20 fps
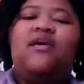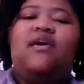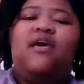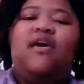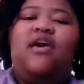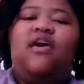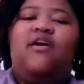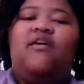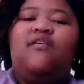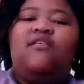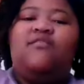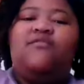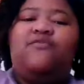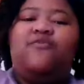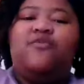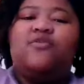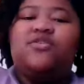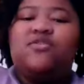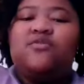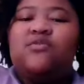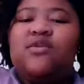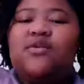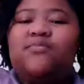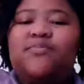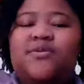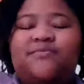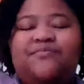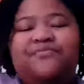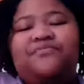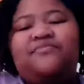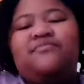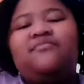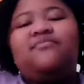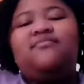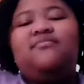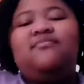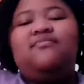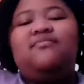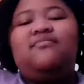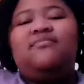And for script,
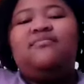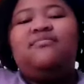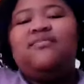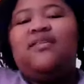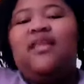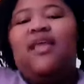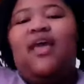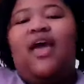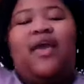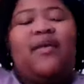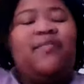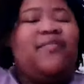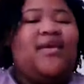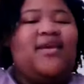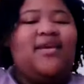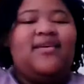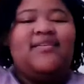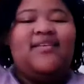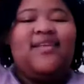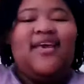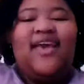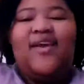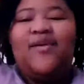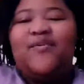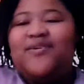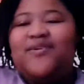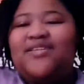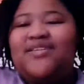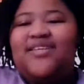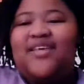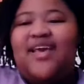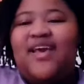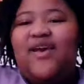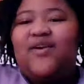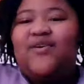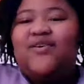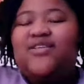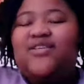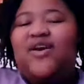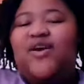I mean, it was
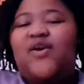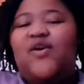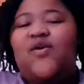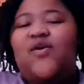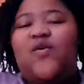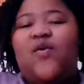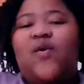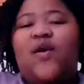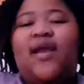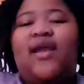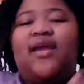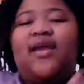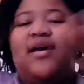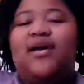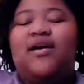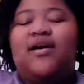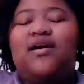a great